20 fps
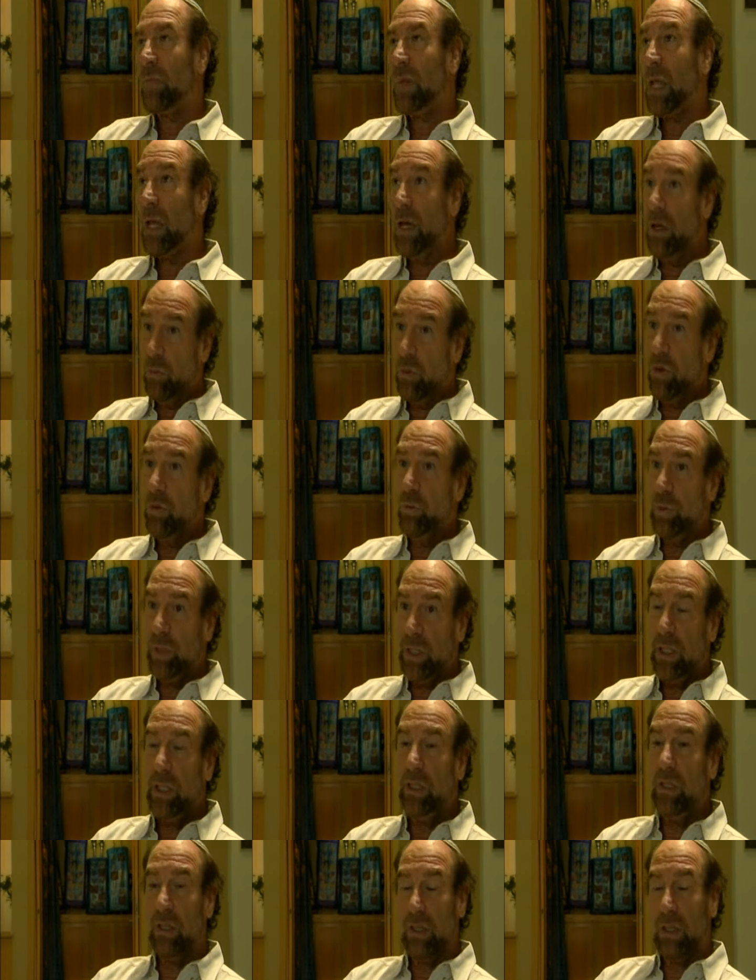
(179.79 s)
And when
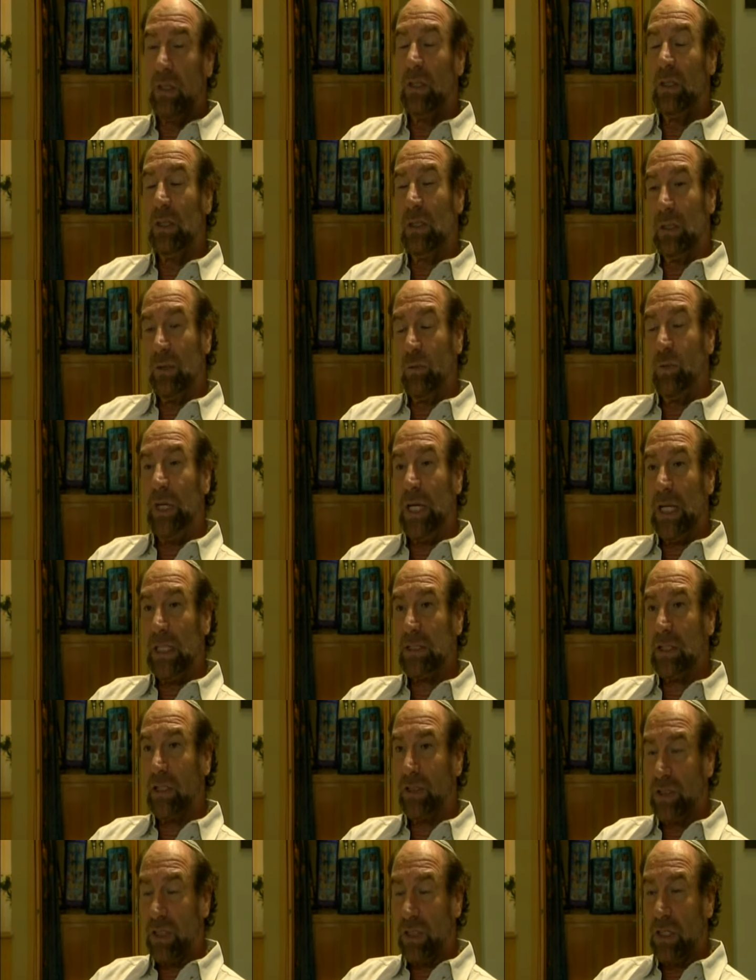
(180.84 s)
we ask
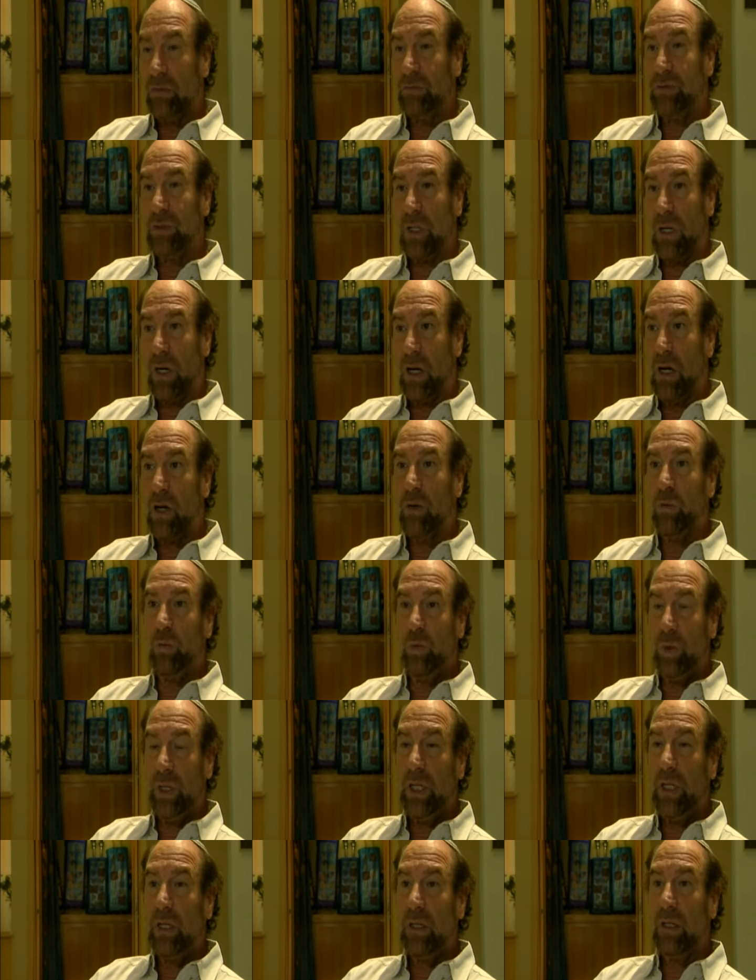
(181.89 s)
ourselves, are
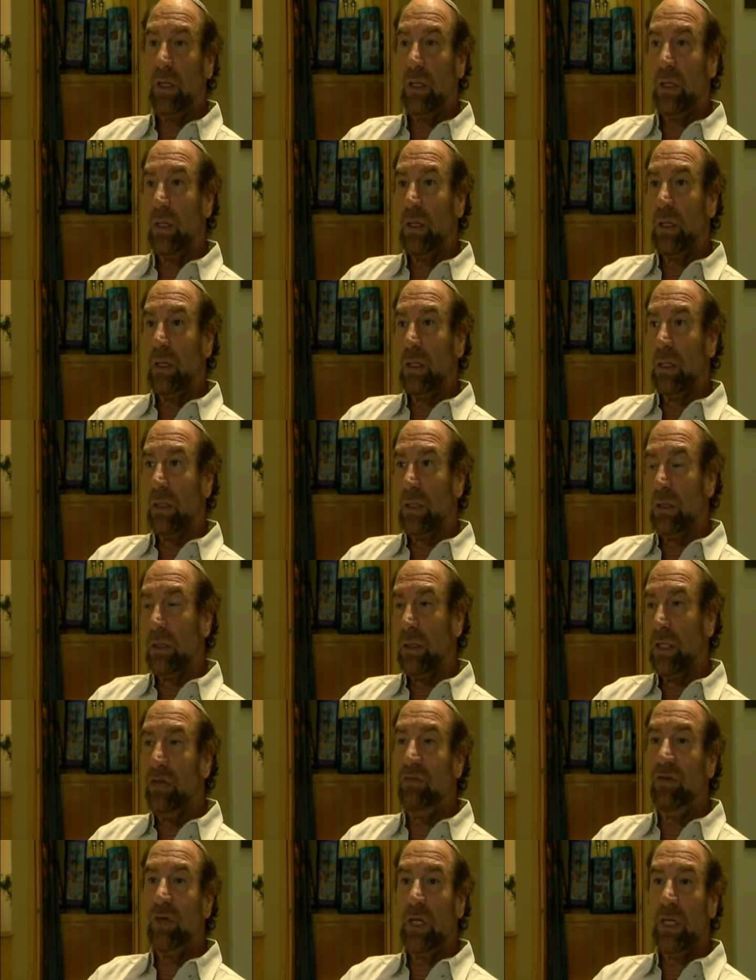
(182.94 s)
we
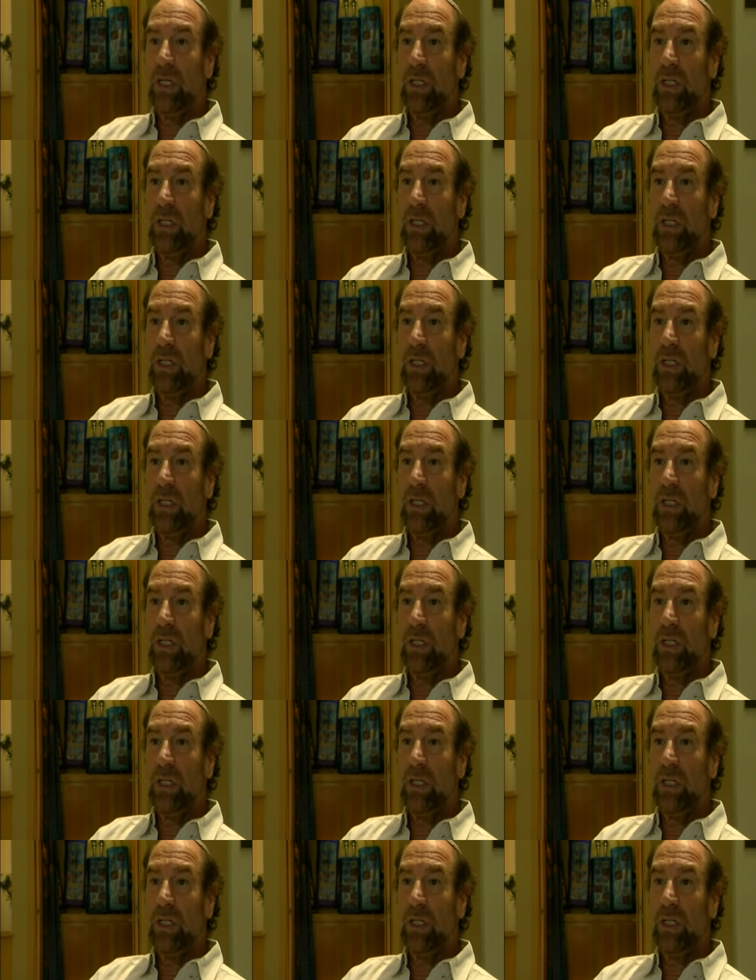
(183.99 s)
living in a